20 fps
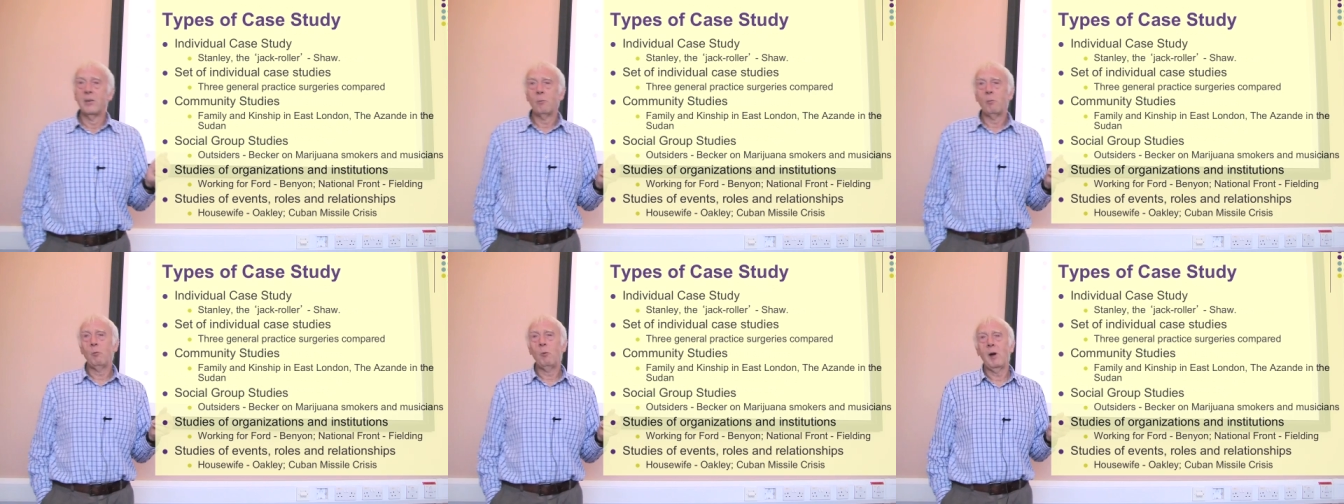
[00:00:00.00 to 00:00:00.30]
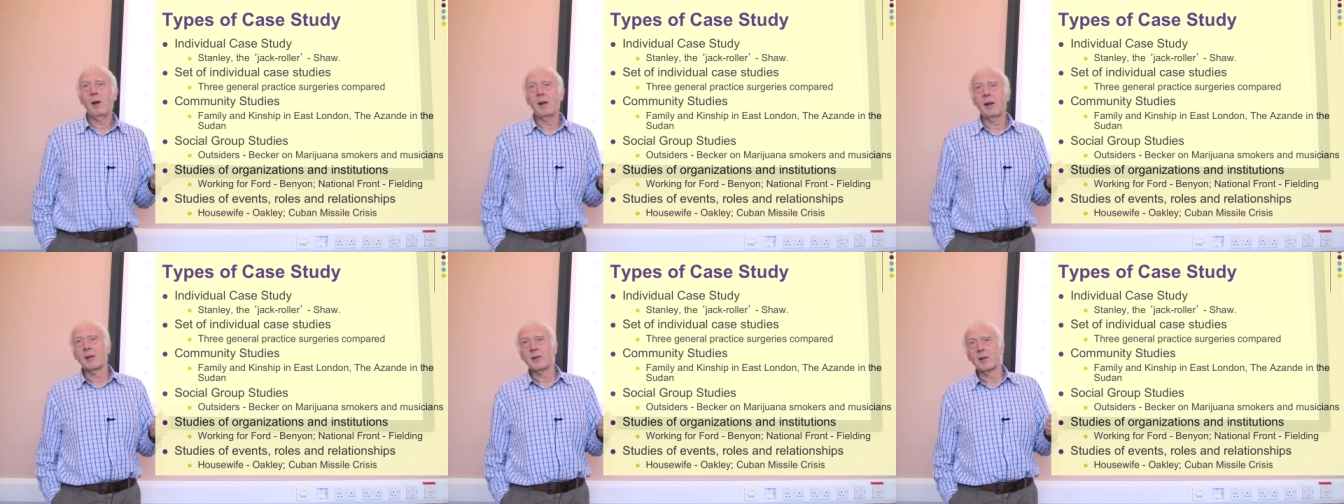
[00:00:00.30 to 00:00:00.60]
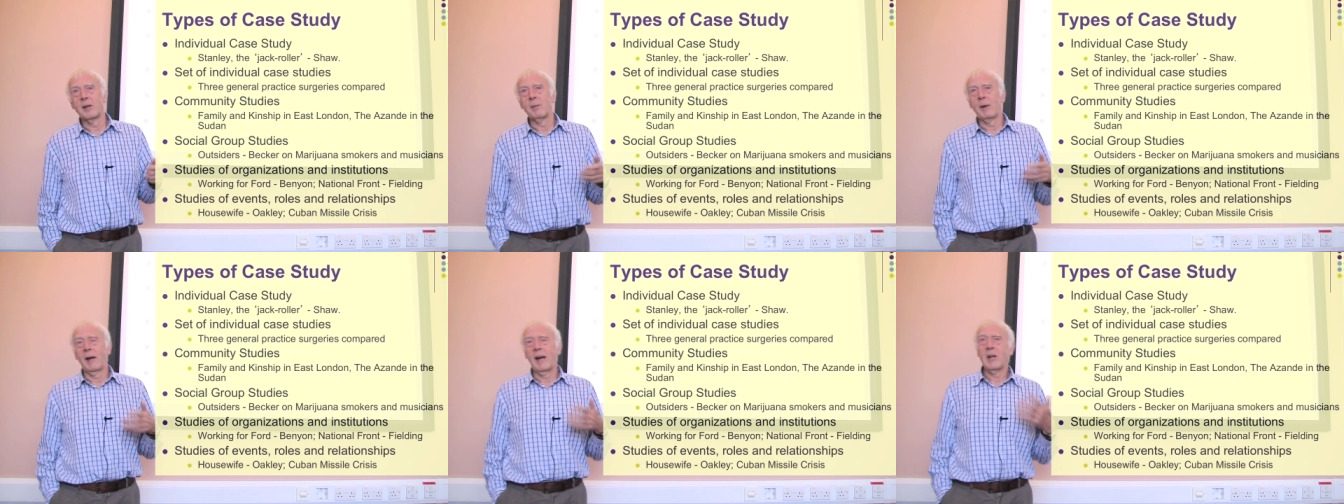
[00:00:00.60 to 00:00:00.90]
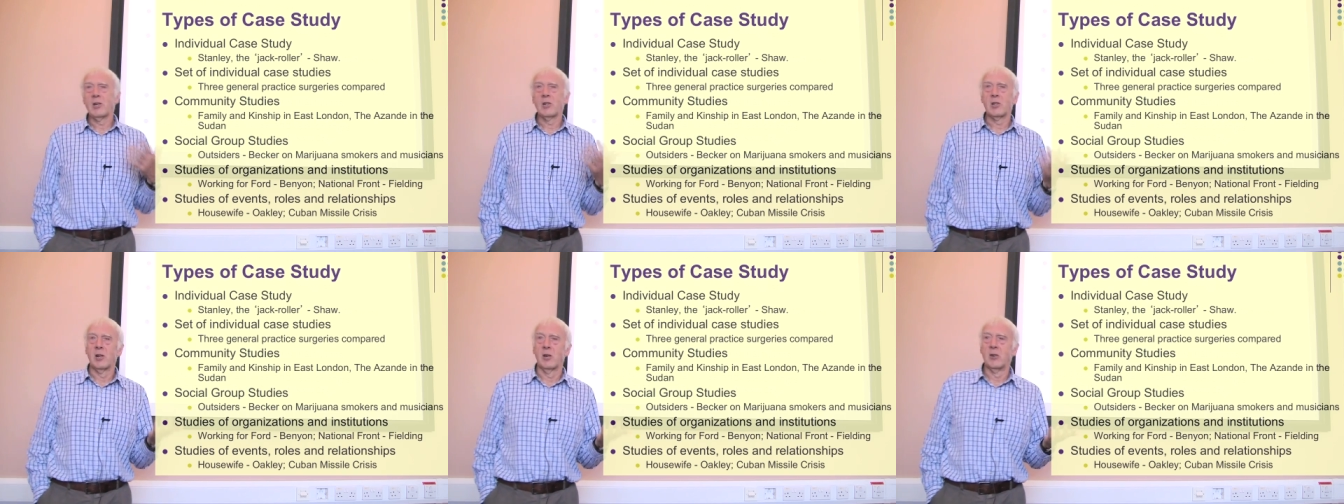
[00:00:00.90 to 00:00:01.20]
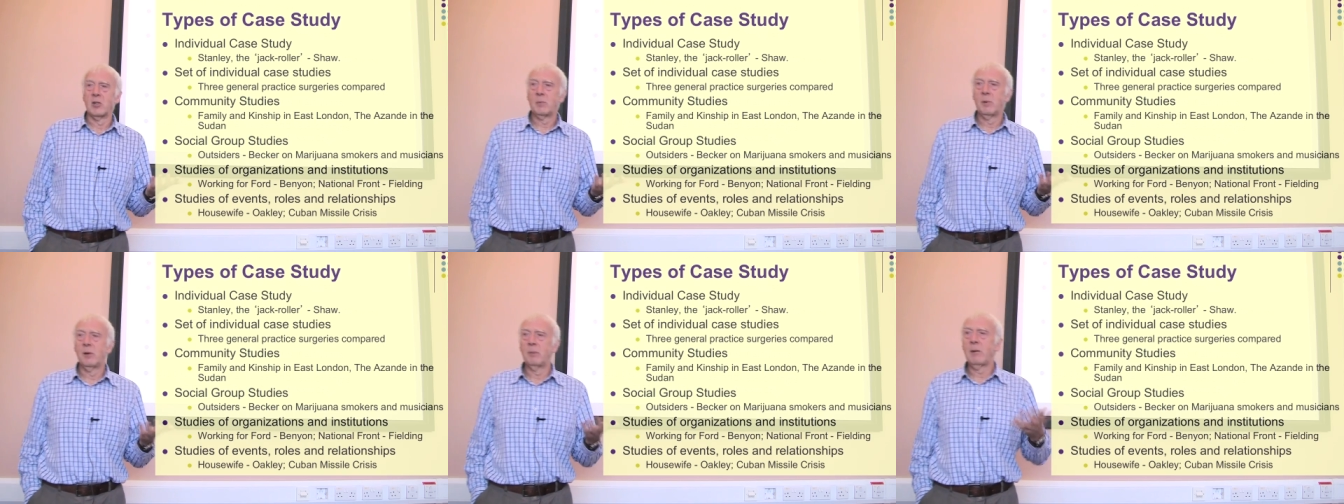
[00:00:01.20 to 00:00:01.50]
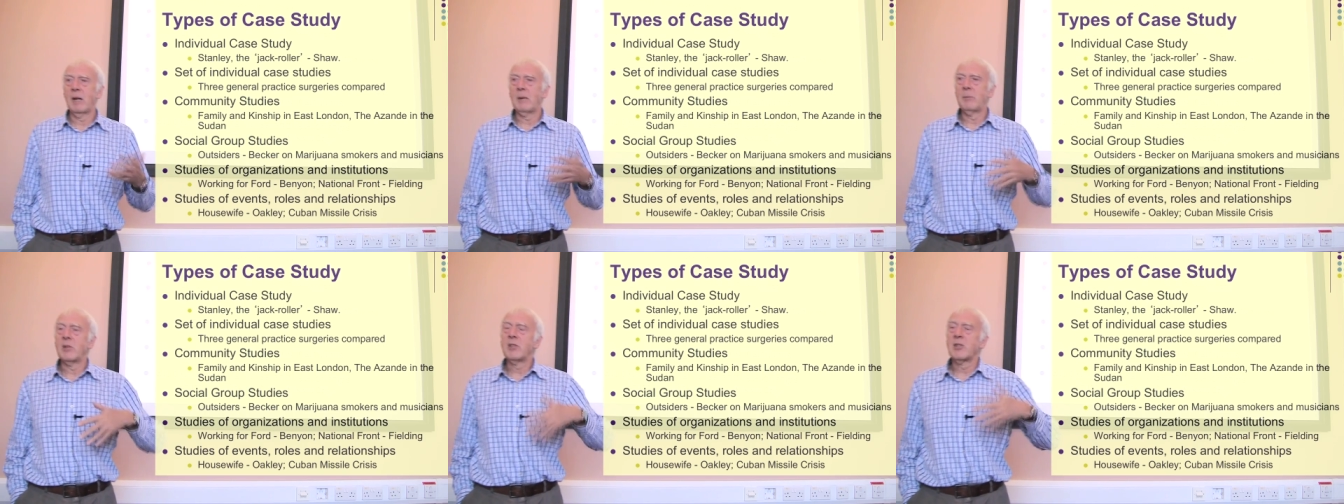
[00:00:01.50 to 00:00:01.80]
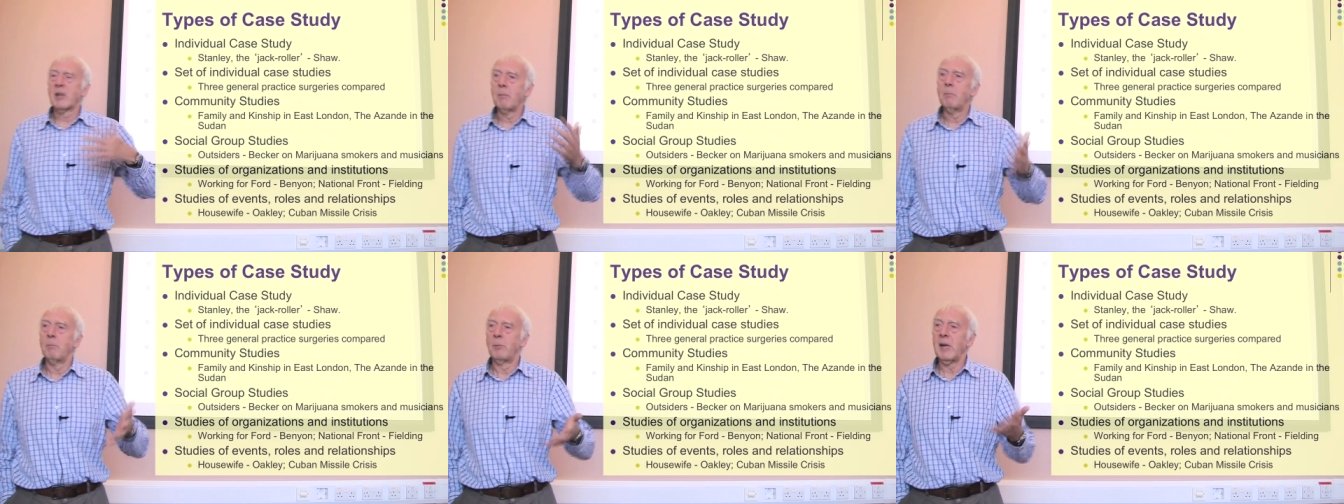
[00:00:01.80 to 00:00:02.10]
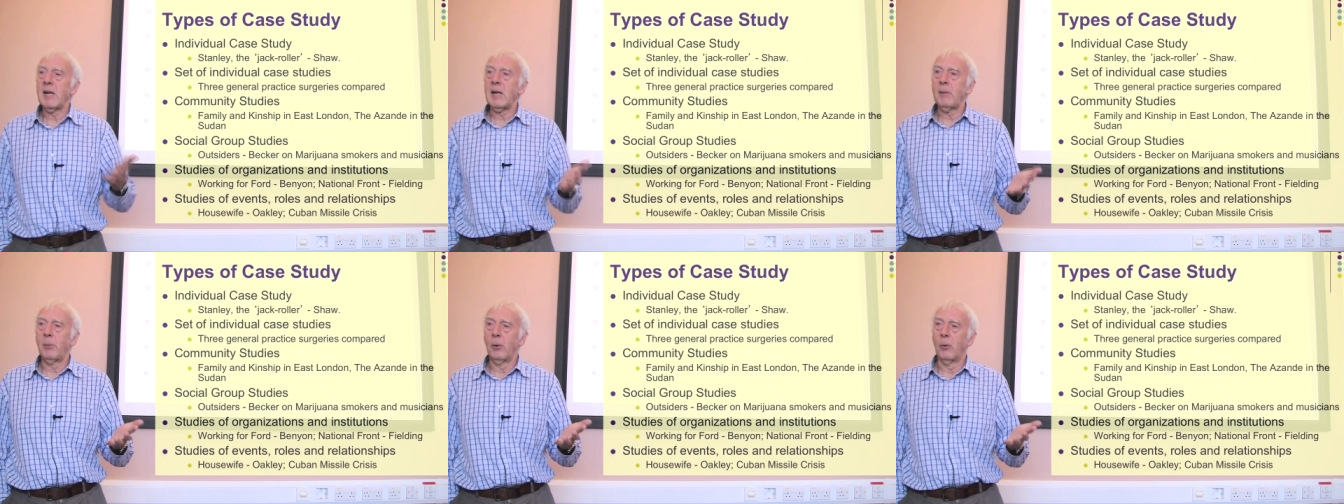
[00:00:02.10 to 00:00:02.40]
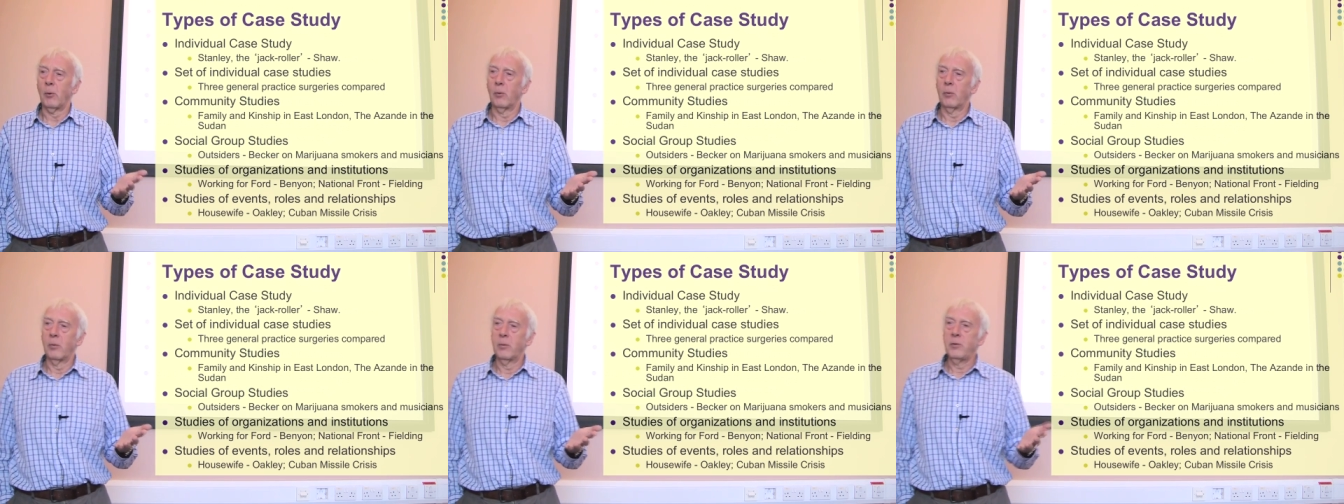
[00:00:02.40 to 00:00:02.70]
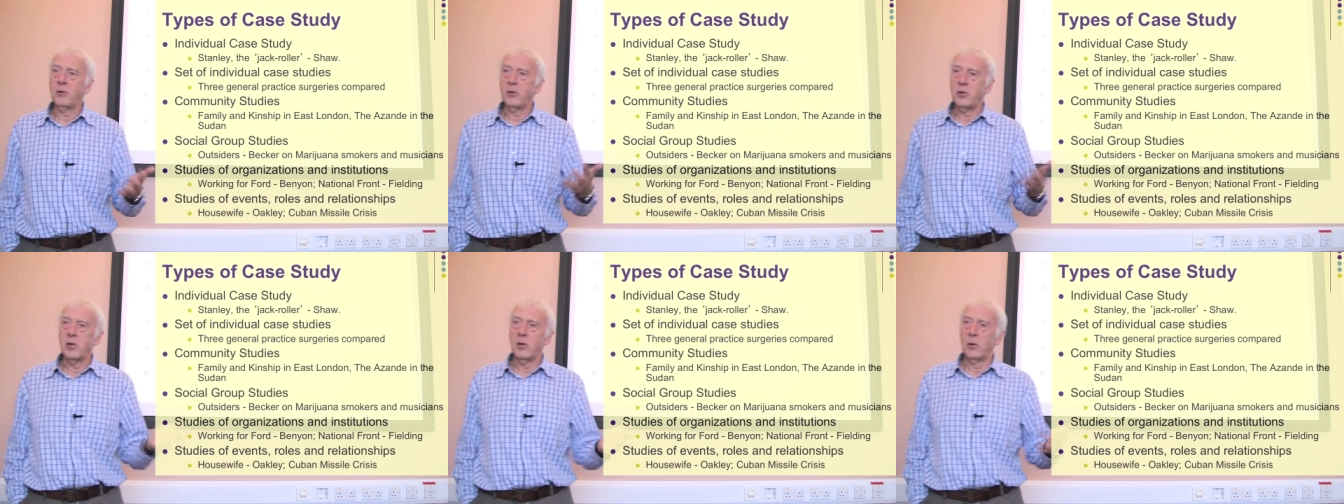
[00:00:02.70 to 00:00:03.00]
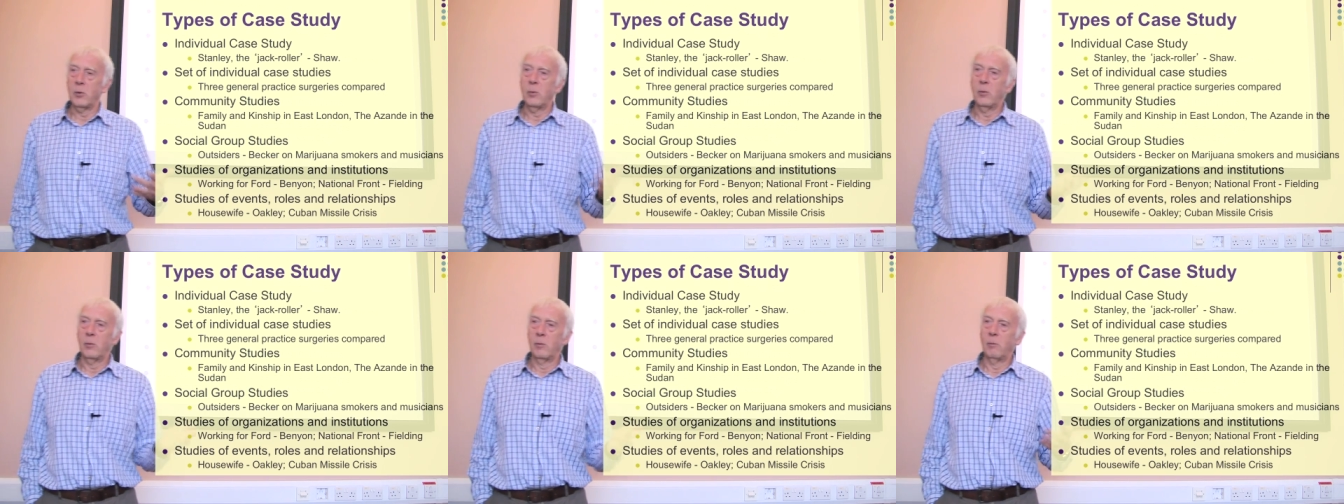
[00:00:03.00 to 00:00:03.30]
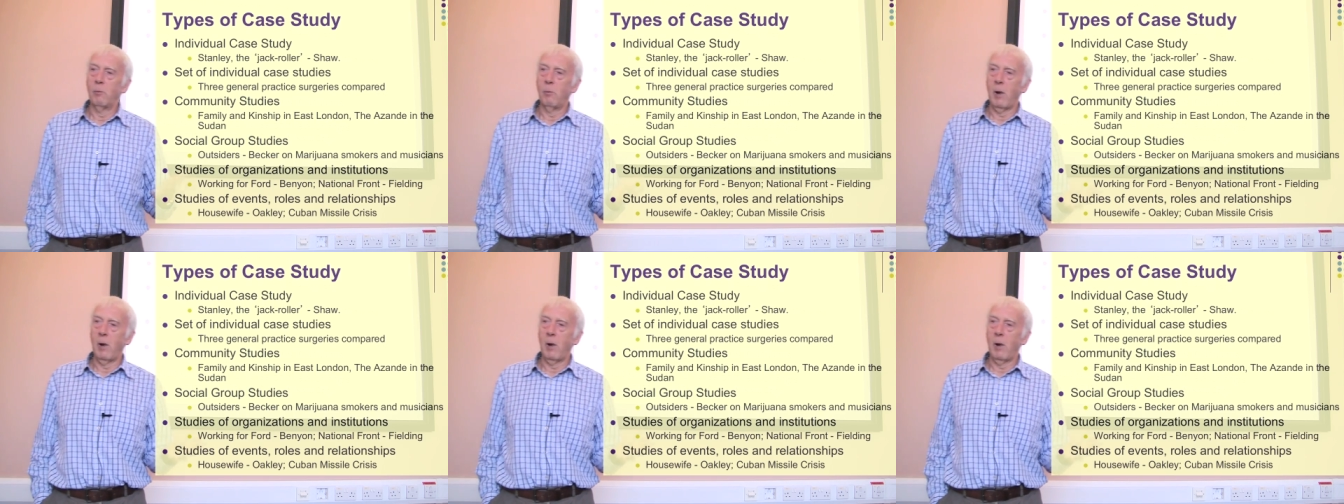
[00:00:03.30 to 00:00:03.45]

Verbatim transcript: Well, I don't know about echelons, but maybe some people knew